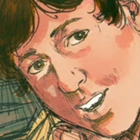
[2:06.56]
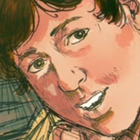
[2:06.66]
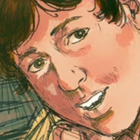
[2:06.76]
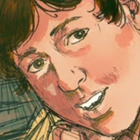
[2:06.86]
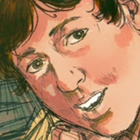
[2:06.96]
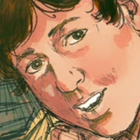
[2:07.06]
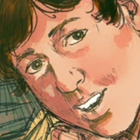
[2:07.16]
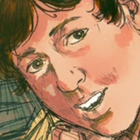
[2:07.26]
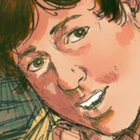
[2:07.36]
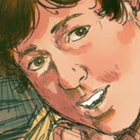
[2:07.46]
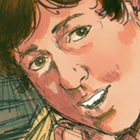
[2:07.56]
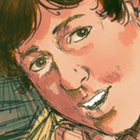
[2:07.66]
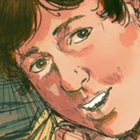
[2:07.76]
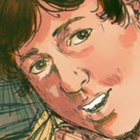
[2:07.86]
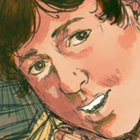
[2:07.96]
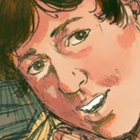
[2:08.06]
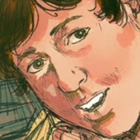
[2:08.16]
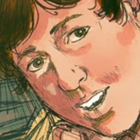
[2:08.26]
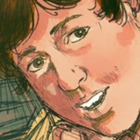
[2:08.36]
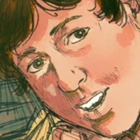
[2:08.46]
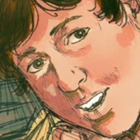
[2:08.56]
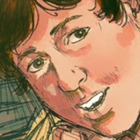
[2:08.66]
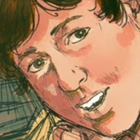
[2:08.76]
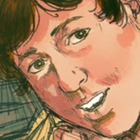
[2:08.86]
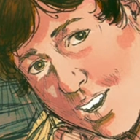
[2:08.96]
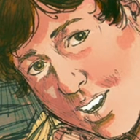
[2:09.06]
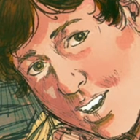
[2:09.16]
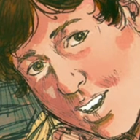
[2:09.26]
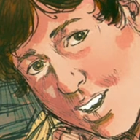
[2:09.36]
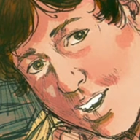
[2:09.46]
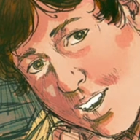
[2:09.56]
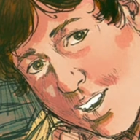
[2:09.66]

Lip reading: (silence)